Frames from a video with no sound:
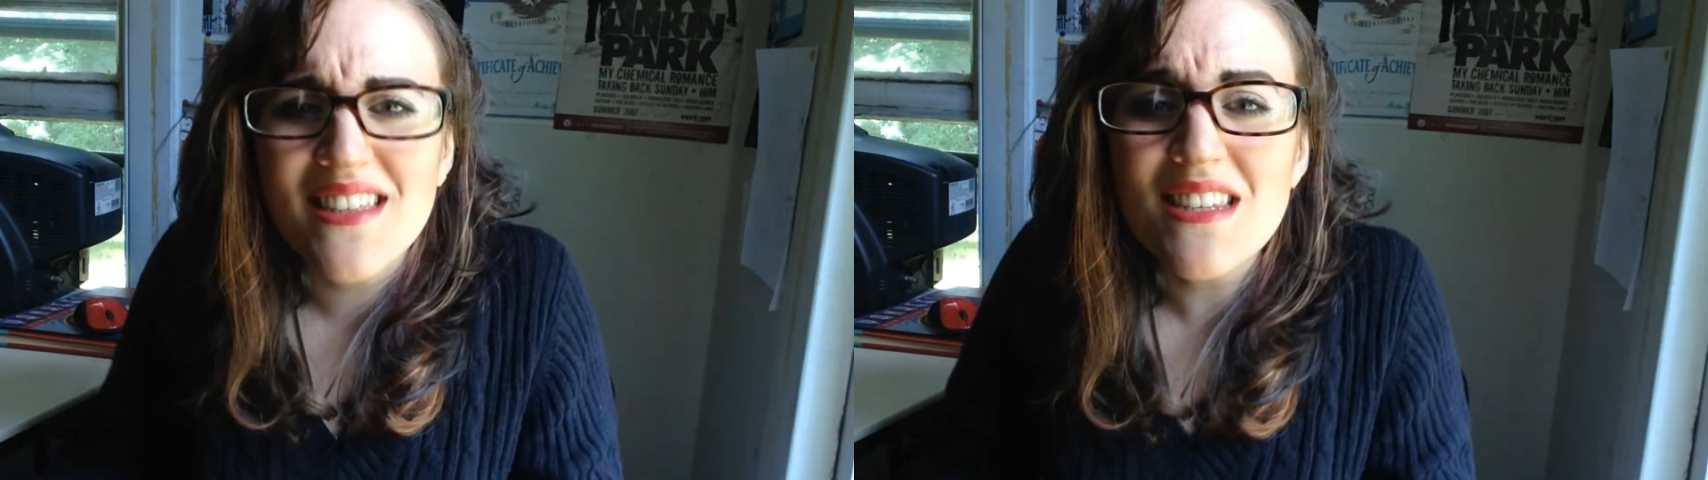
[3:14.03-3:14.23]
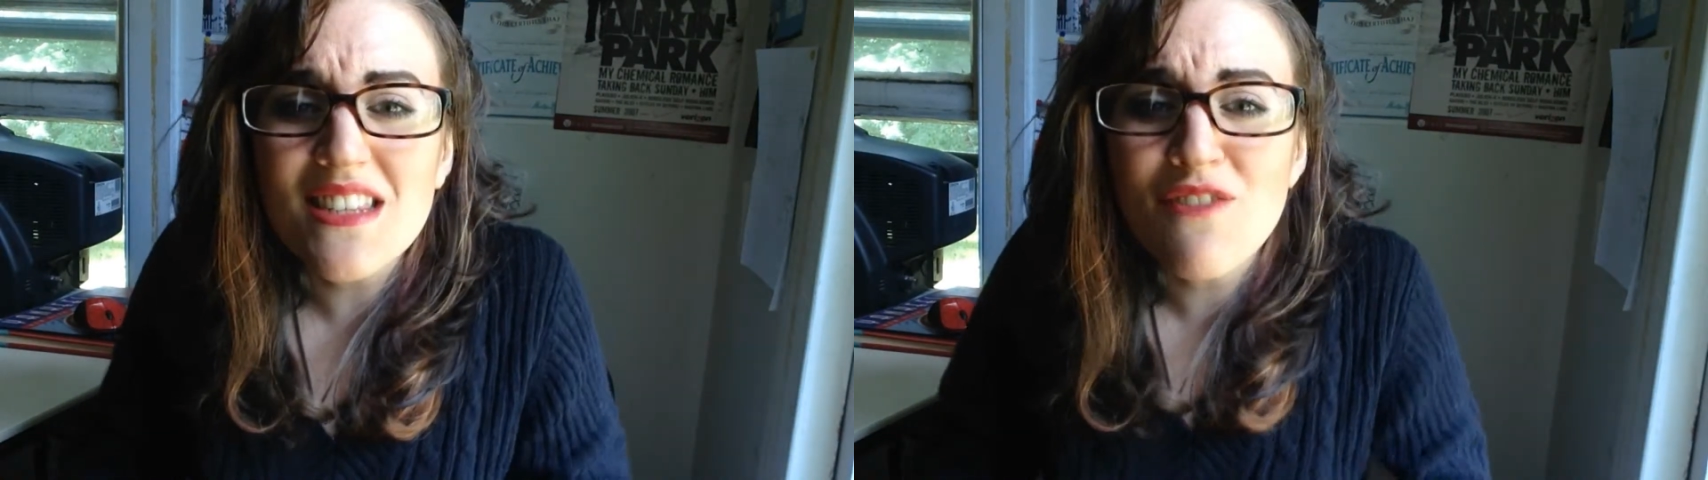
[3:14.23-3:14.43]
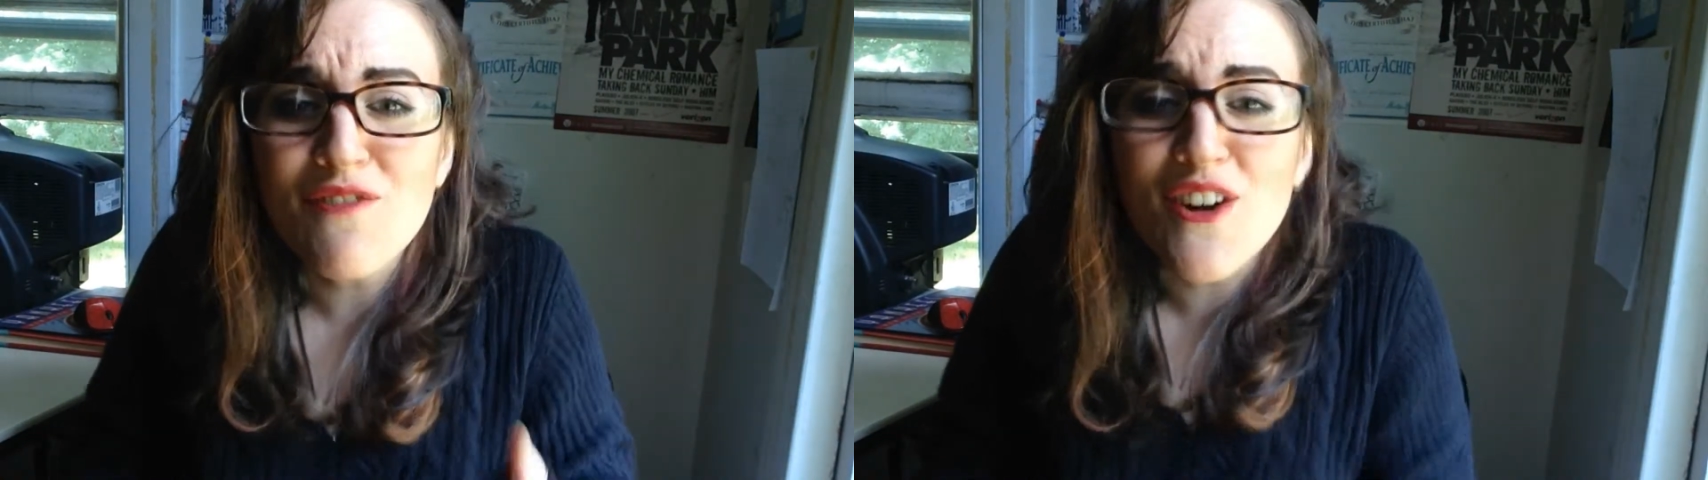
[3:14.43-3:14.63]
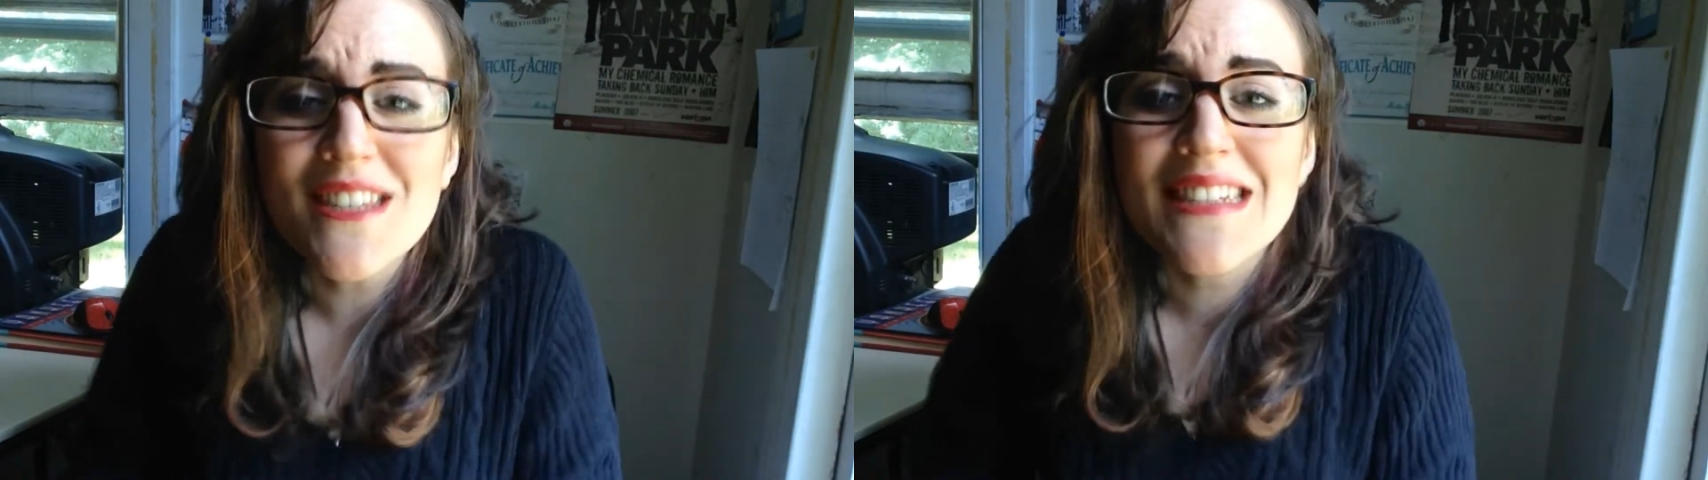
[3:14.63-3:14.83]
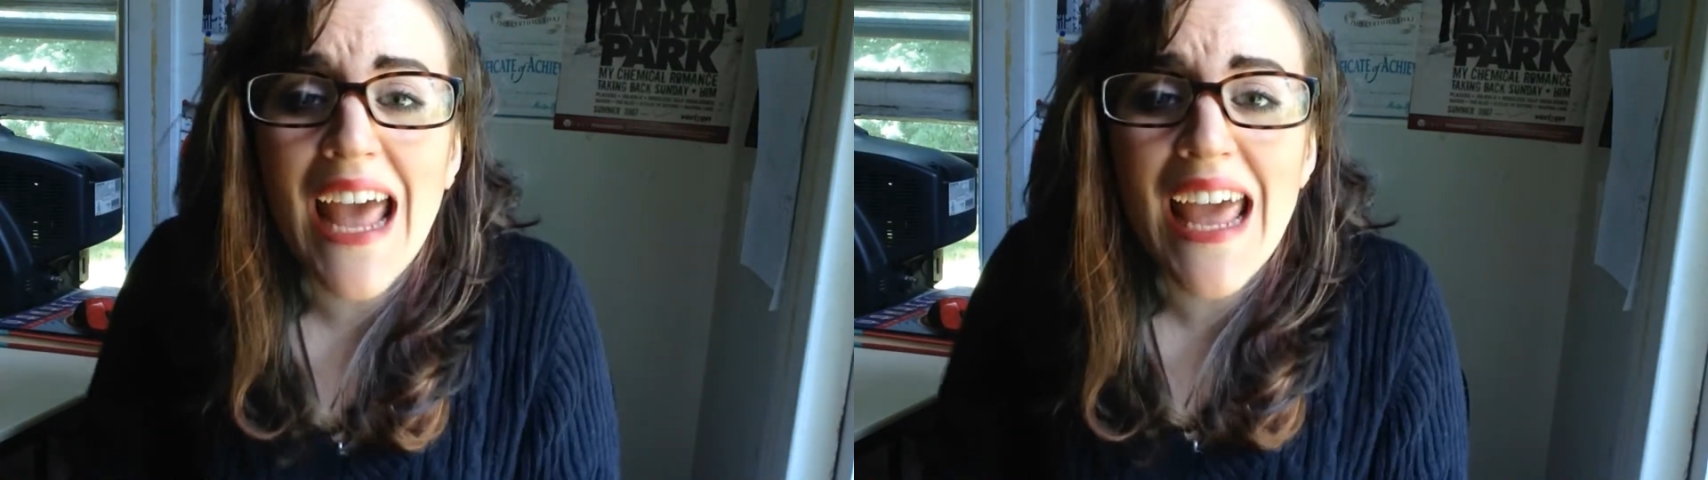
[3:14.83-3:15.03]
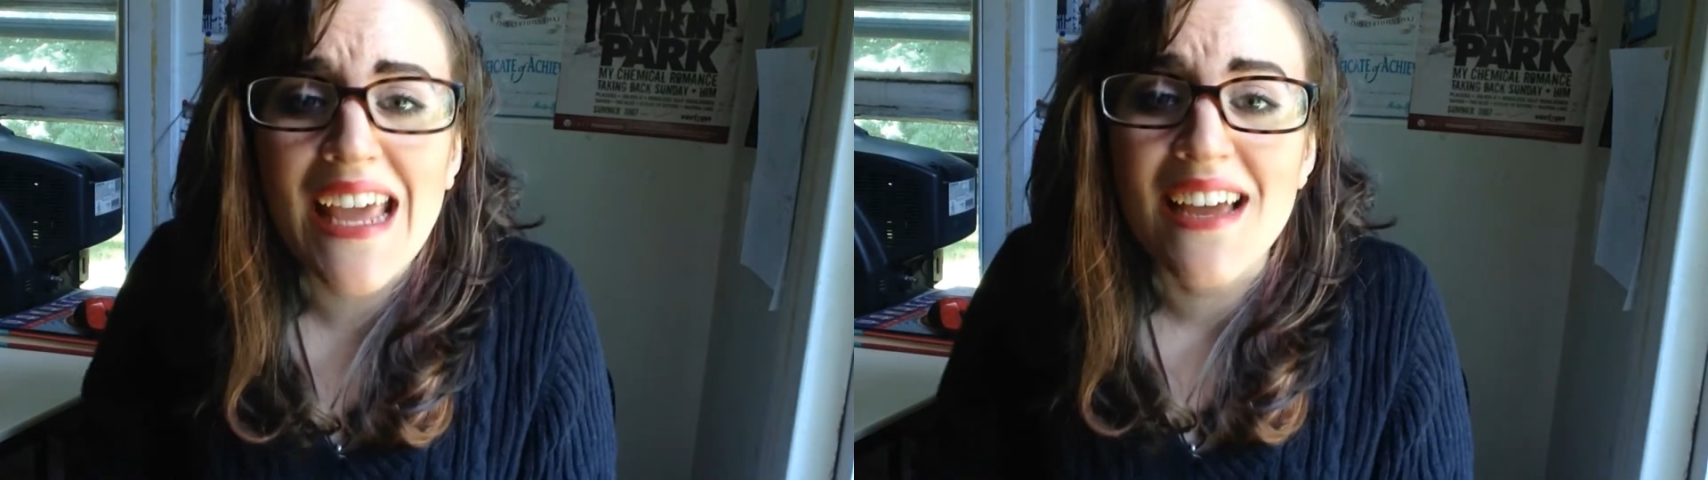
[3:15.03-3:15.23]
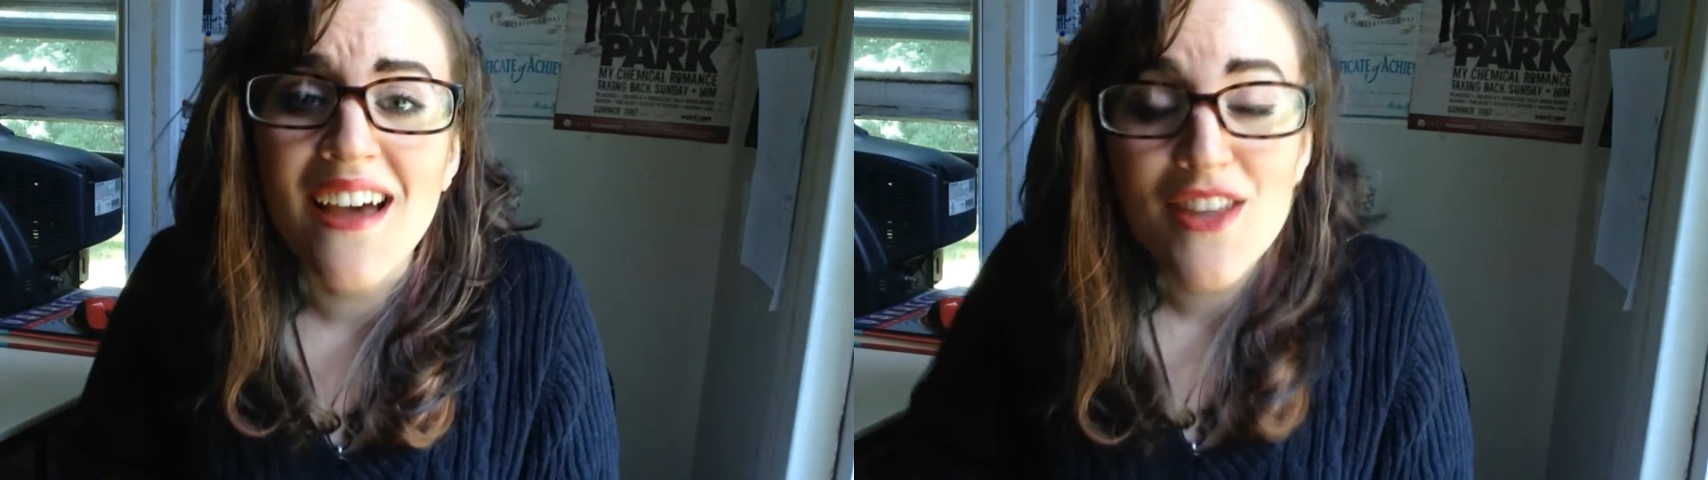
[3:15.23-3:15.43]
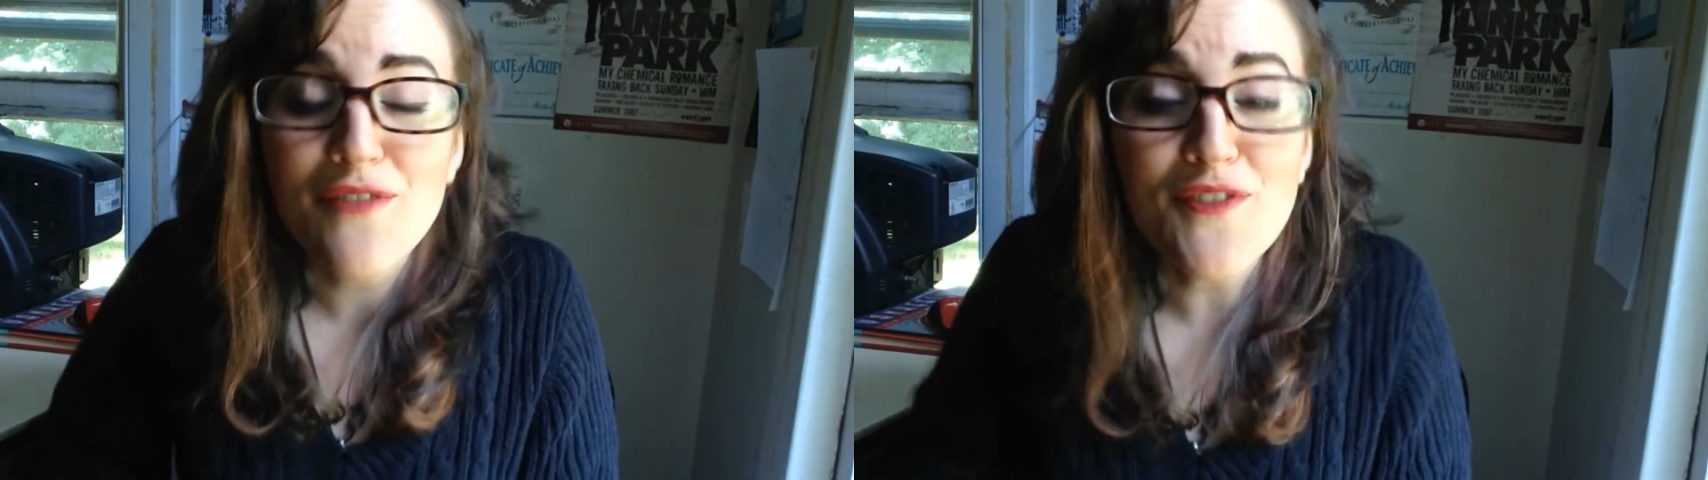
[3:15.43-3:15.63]
This is the first
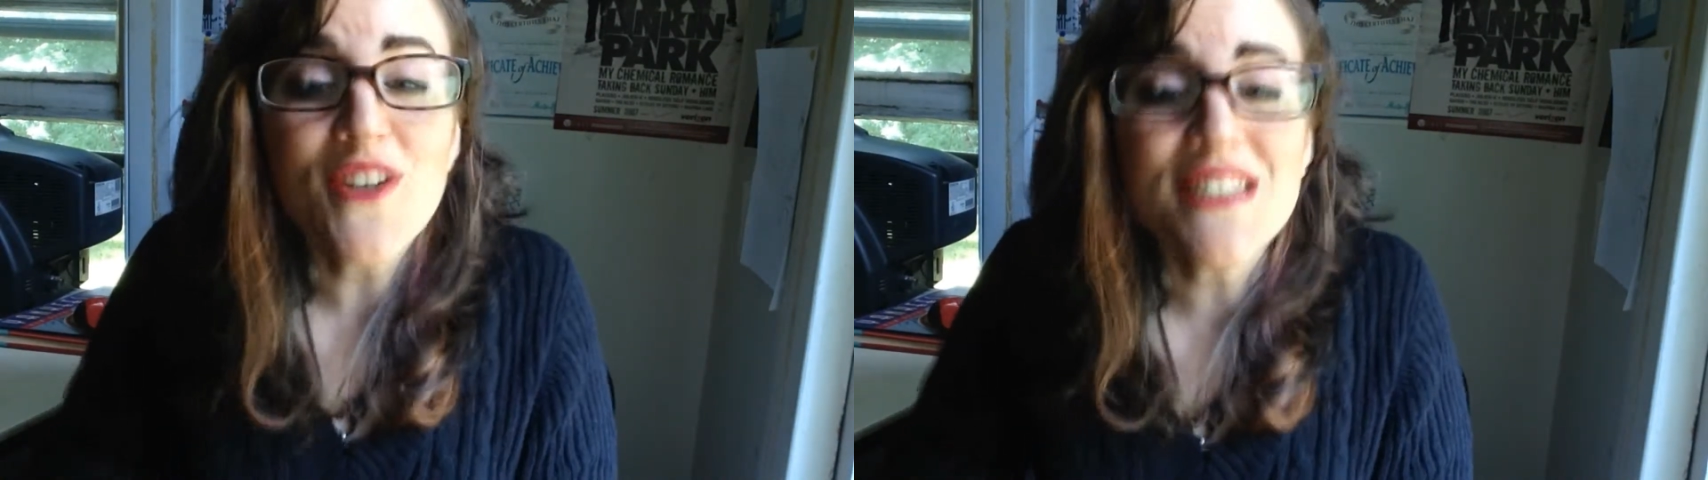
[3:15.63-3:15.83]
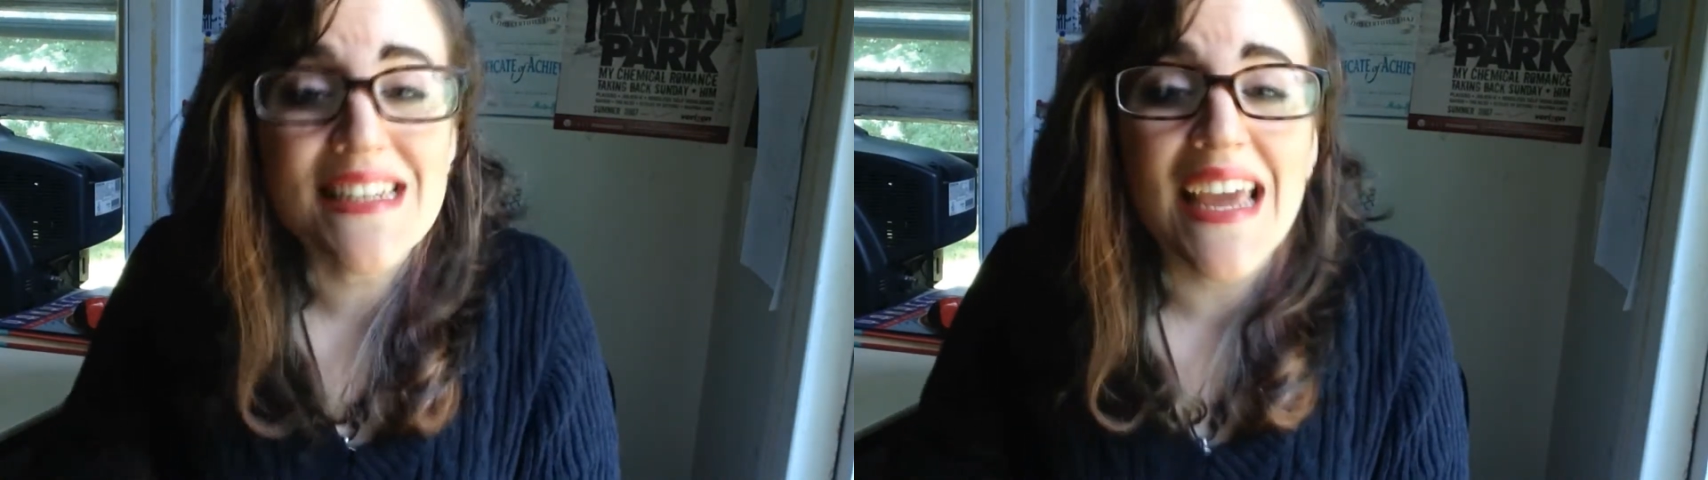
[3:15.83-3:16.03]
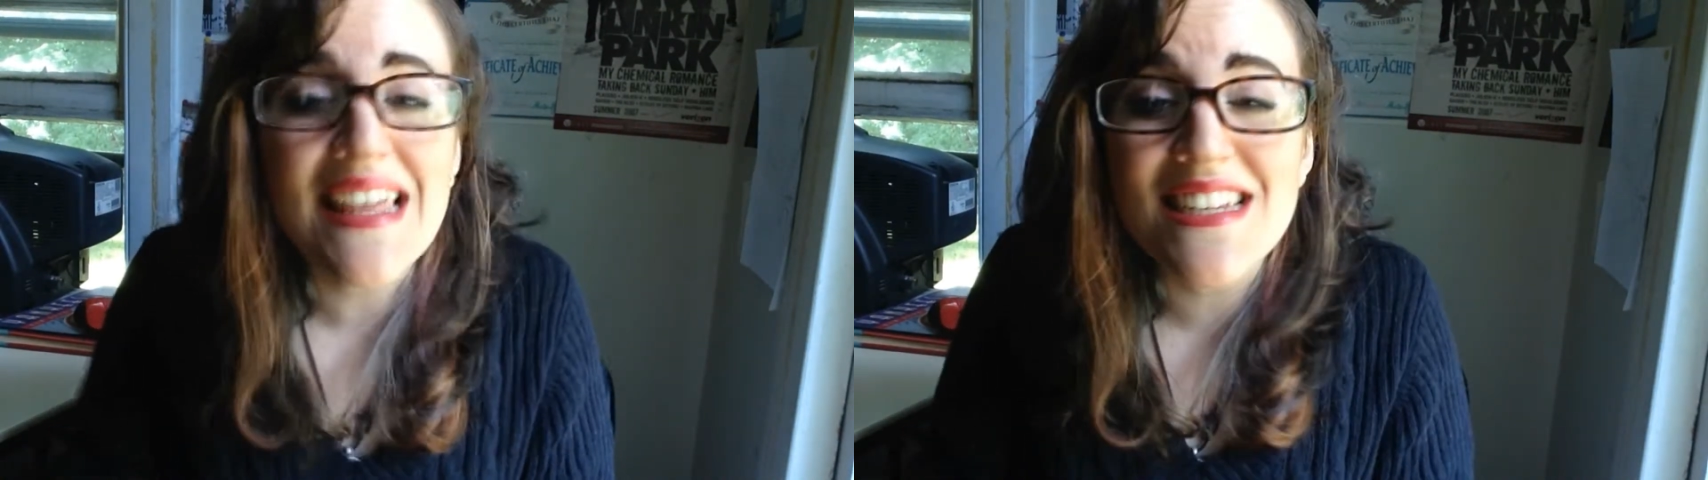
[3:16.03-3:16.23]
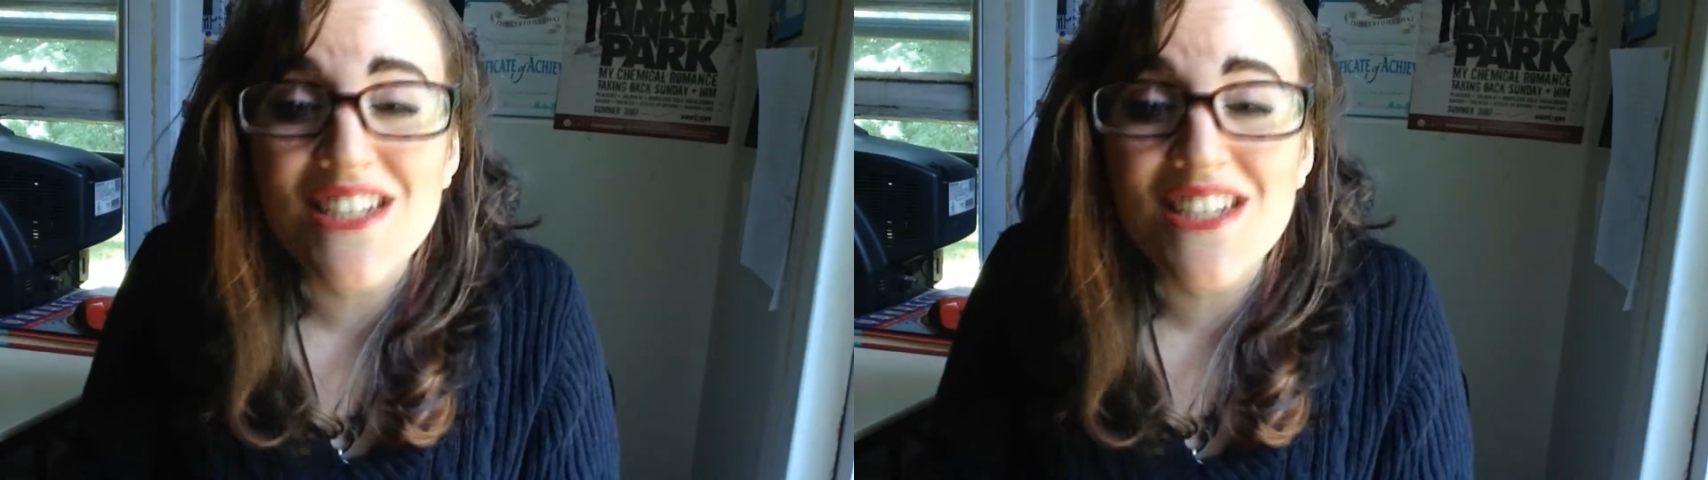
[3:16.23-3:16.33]
day